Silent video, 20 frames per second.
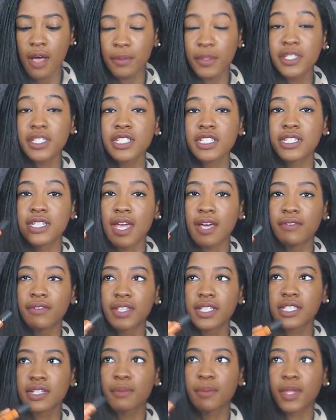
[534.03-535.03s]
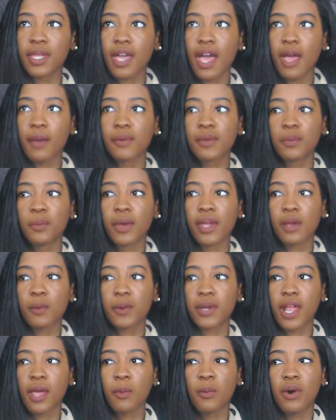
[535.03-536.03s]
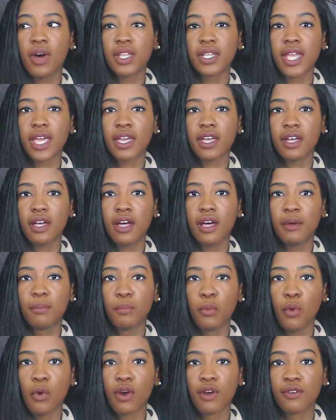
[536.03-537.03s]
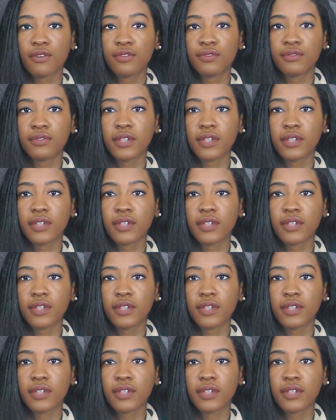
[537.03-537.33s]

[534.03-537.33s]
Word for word: This is definitely something I would wear when I want like a more,